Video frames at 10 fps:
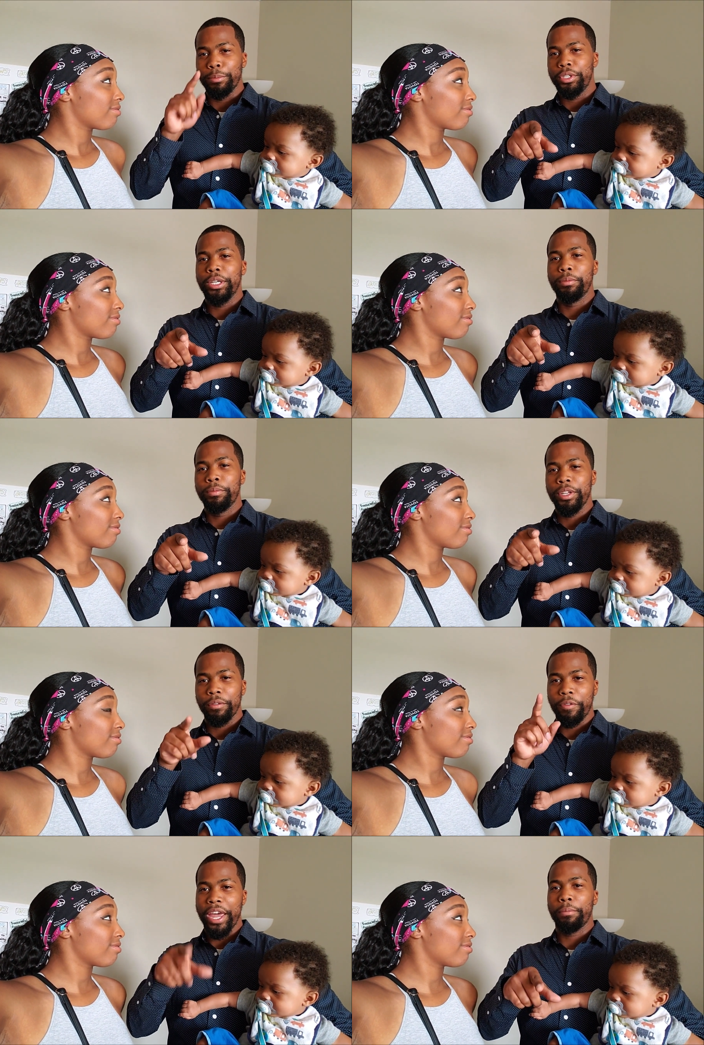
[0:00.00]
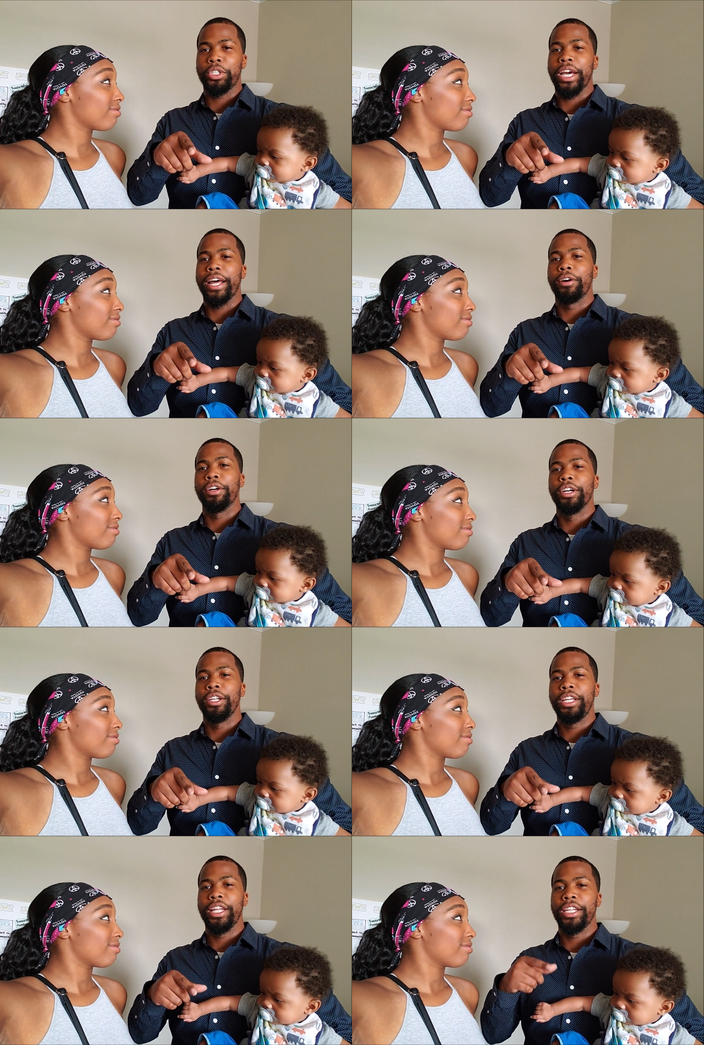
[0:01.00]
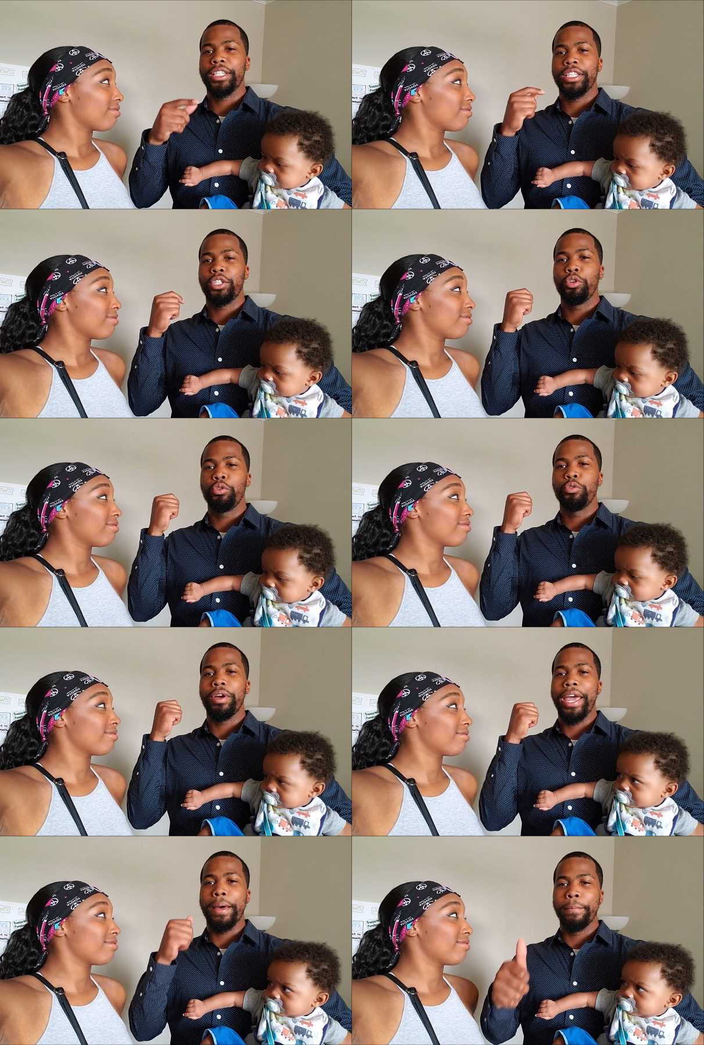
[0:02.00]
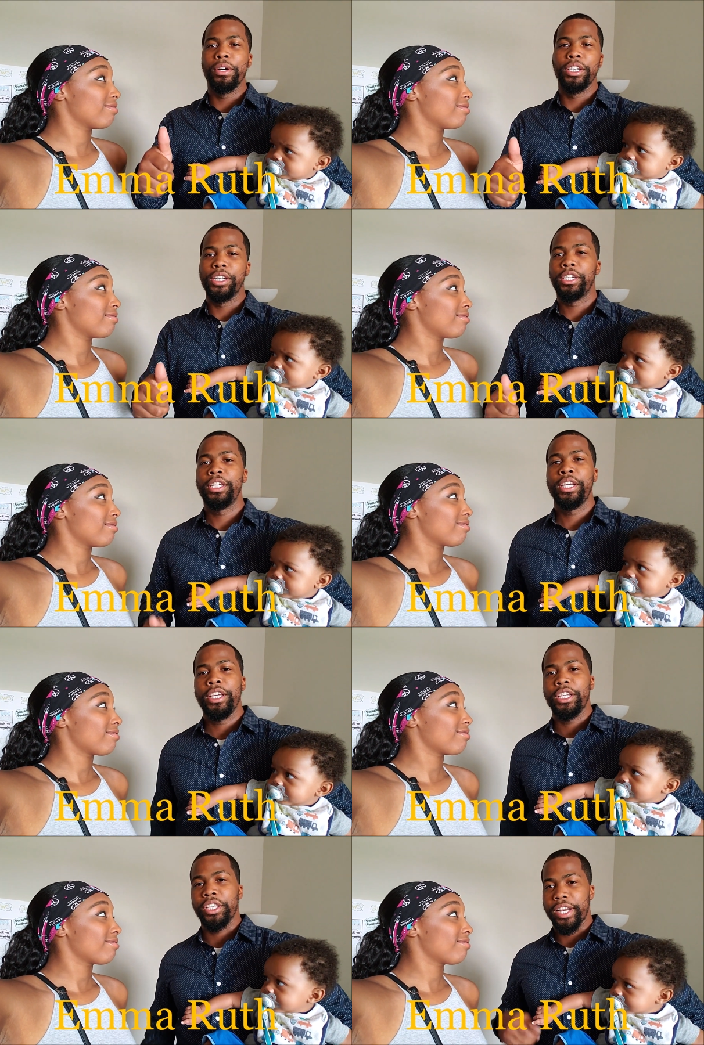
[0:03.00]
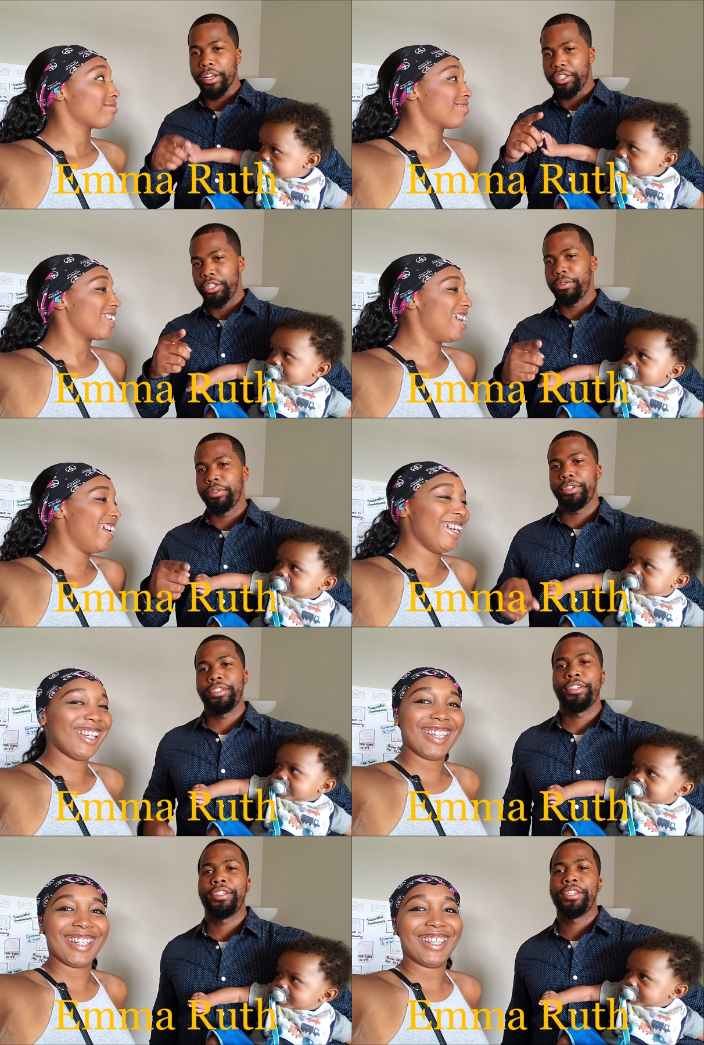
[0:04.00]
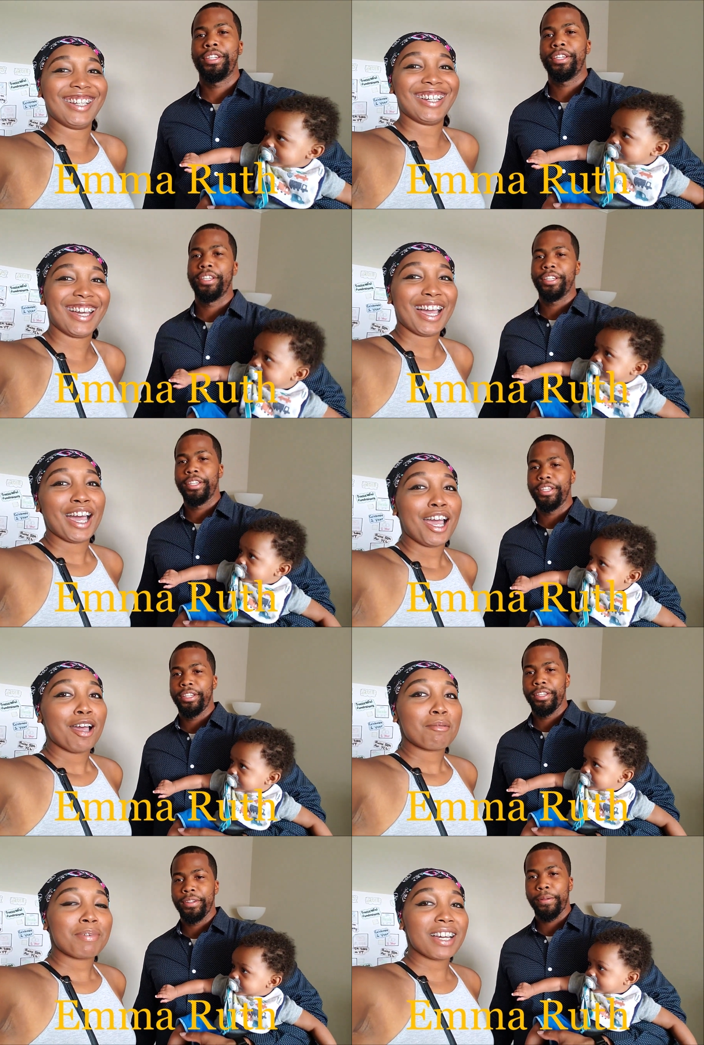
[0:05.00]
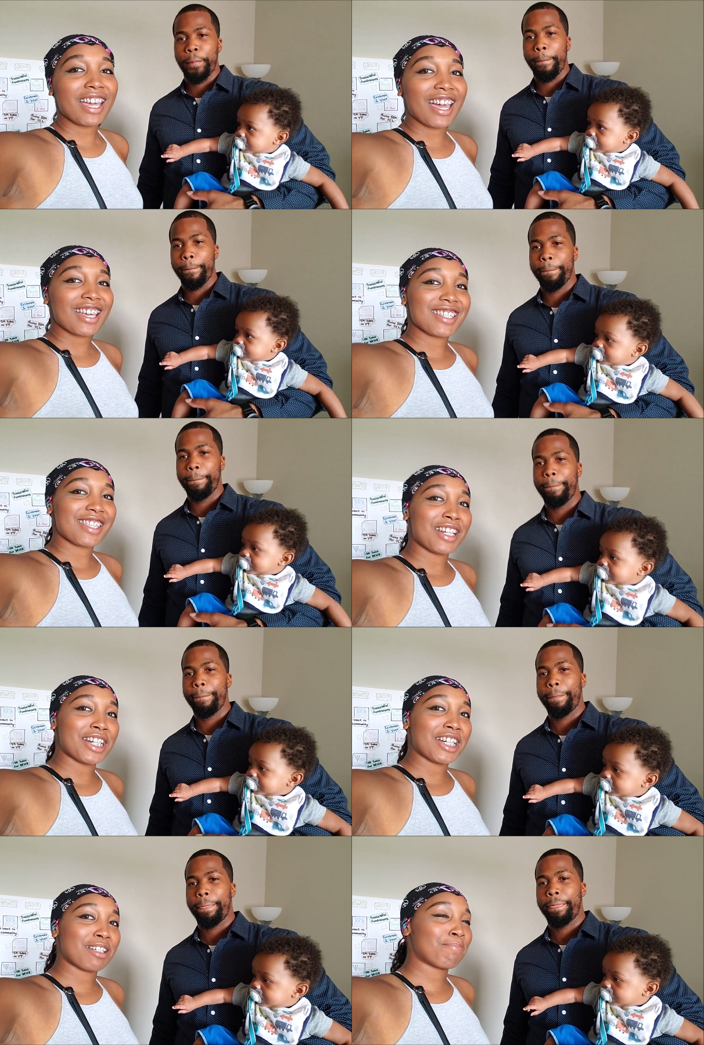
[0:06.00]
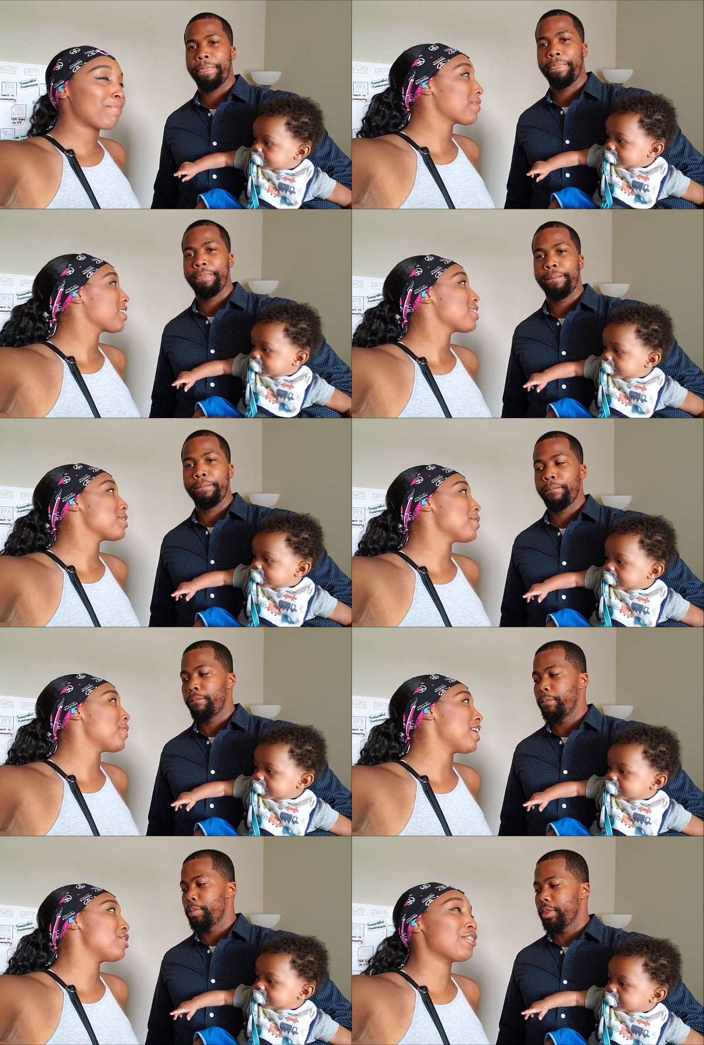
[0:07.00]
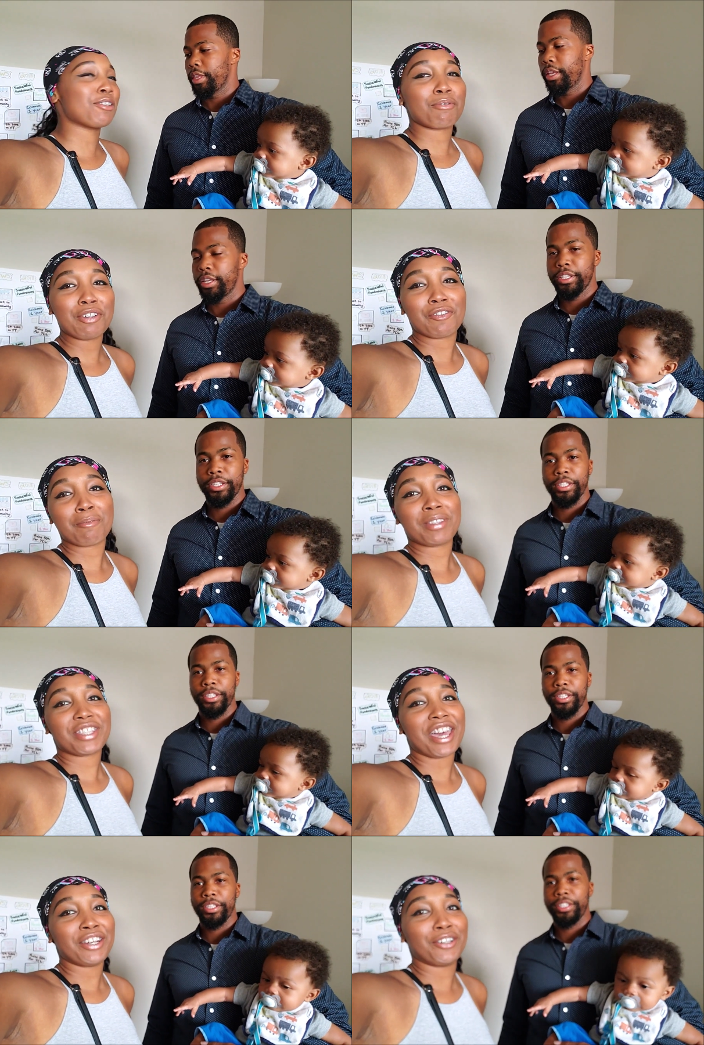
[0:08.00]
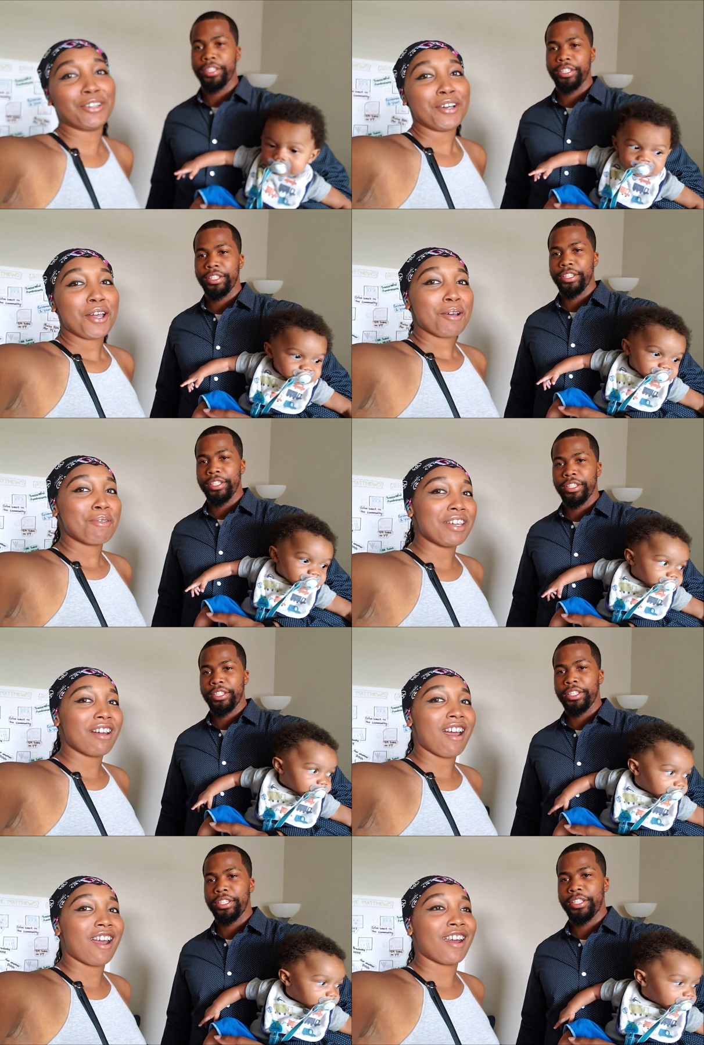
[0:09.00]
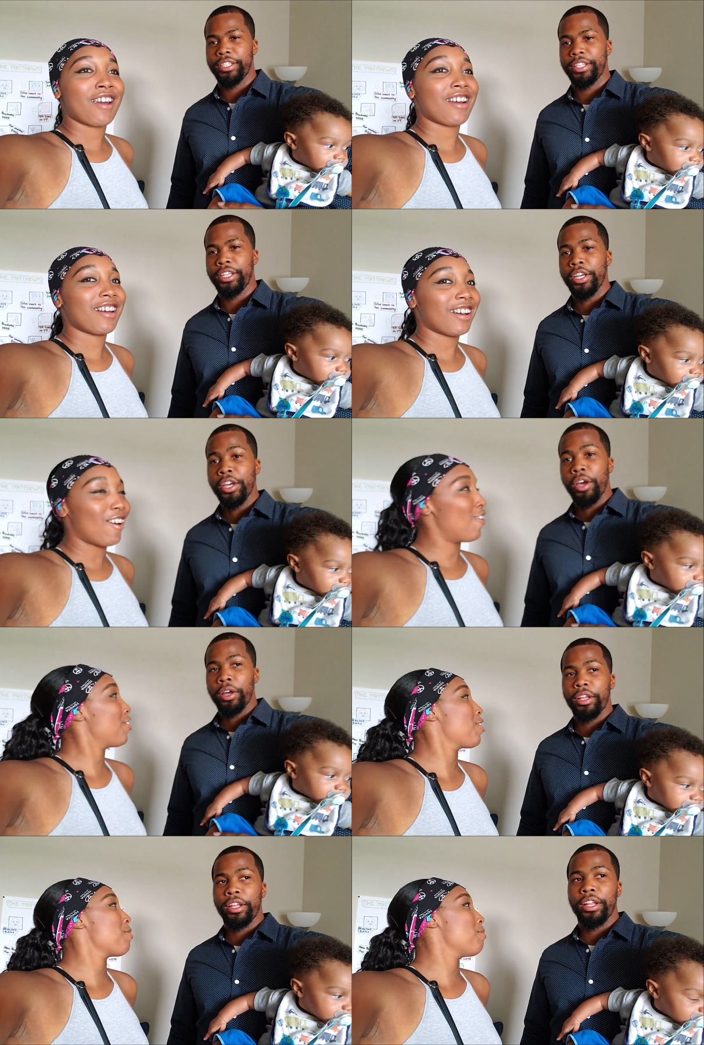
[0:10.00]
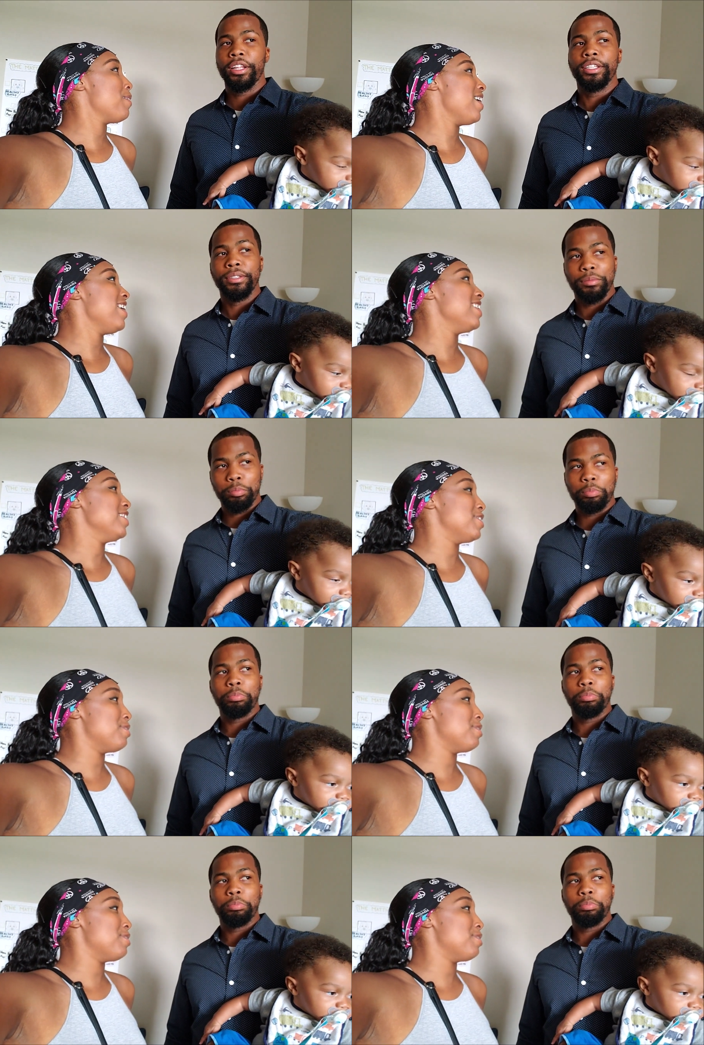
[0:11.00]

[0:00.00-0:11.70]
Speaker 1: your MGM fam shout out early, and it's to Emma. Shout out to you.
Speaker 2: But guys, so as you can read from the title, we are on our way